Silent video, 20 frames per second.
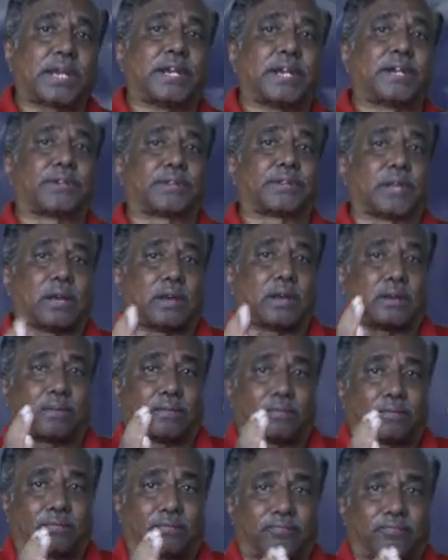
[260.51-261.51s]
into the
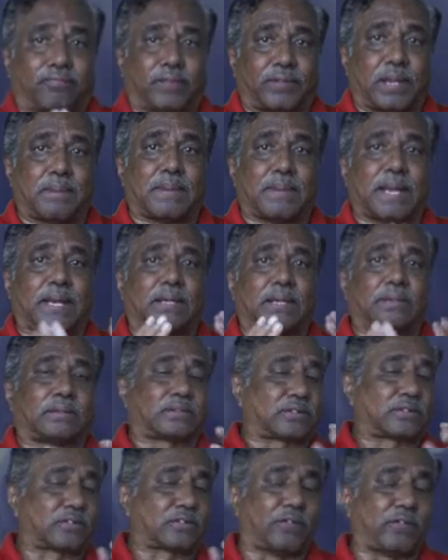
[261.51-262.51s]
female
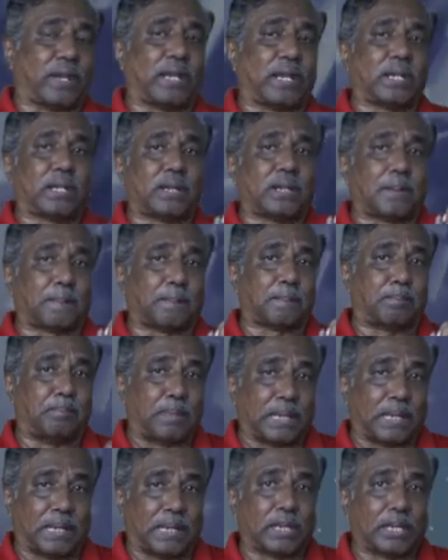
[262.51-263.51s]
queen
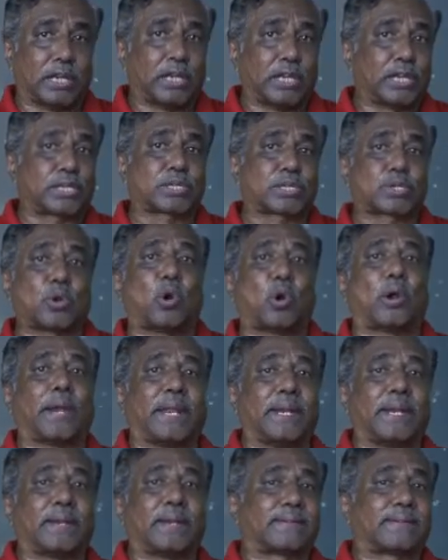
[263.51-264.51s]
bee is stored
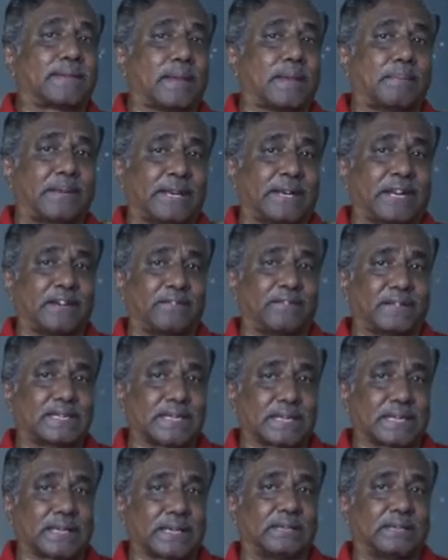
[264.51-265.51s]
in seminal
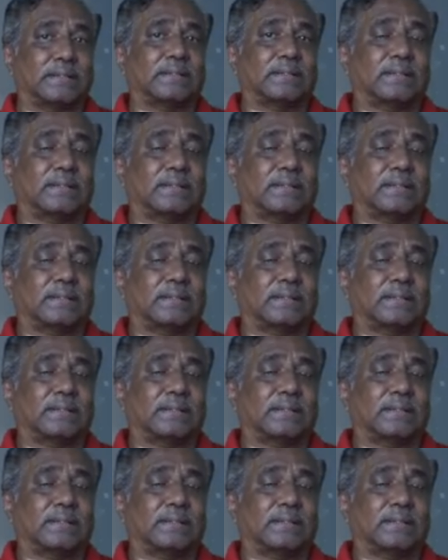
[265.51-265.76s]
vesicle,